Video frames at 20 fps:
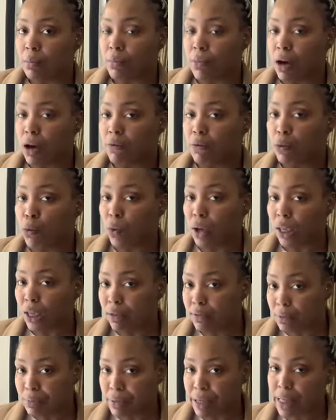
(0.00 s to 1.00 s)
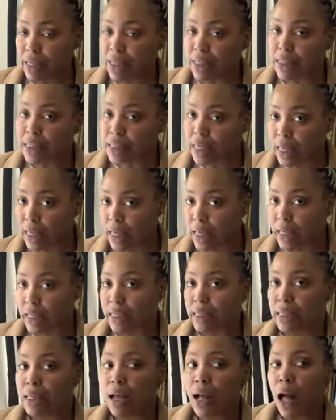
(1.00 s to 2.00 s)
waves being sent.
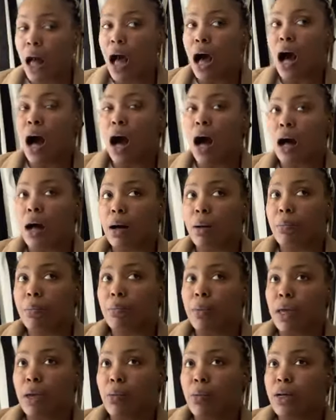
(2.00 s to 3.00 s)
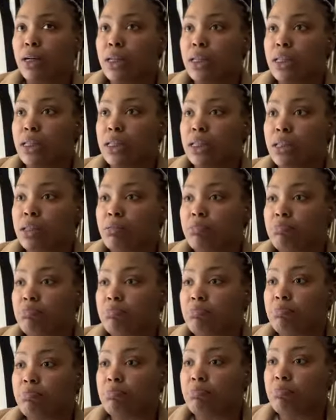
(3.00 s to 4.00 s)

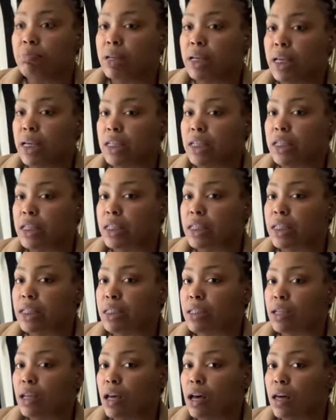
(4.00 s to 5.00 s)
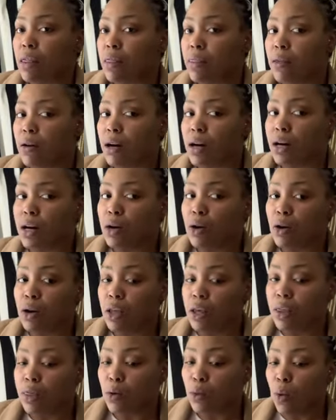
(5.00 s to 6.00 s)
It just the
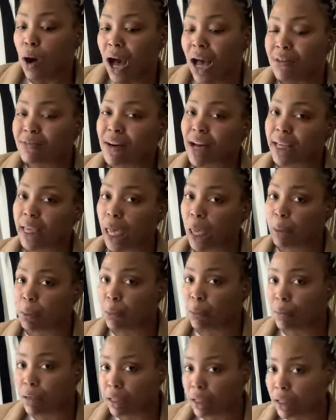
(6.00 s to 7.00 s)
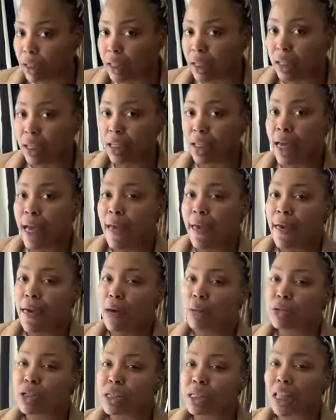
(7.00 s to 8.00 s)
Wi-Fi capability. It was
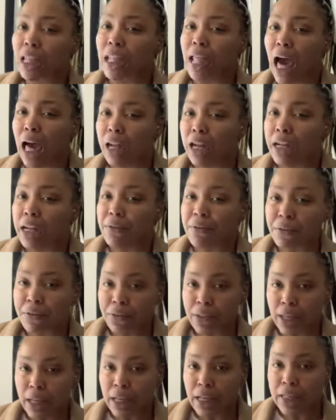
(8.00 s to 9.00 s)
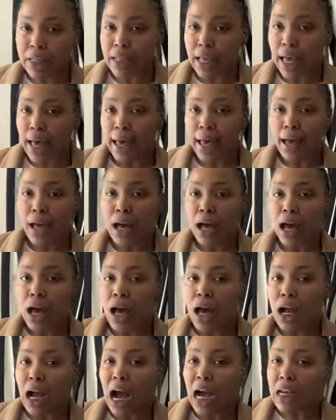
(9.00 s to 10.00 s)
just a lot of different things that
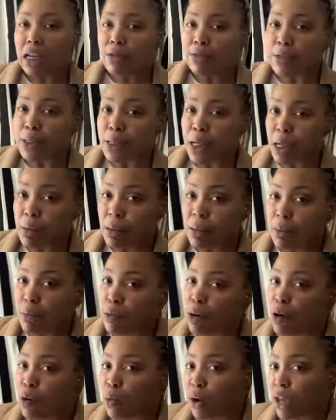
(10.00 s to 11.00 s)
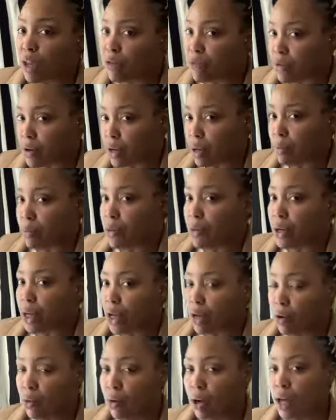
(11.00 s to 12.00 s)
kind of steer you away from, you
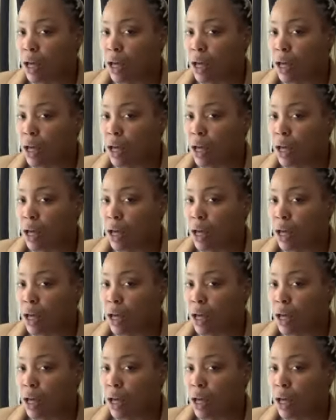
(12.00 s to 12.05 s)
know,